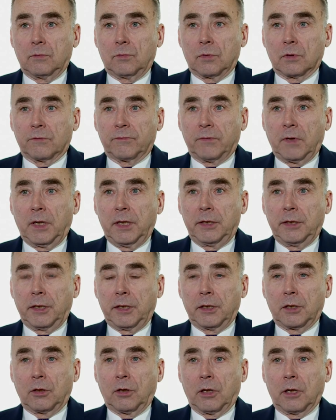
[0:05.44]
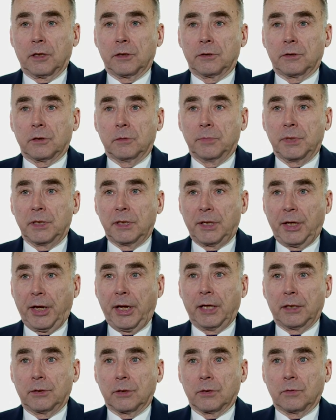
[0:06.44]
we're finding it hard to be
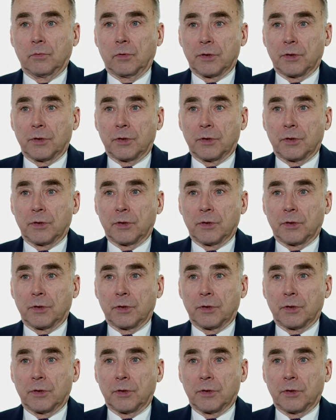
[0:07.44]
candid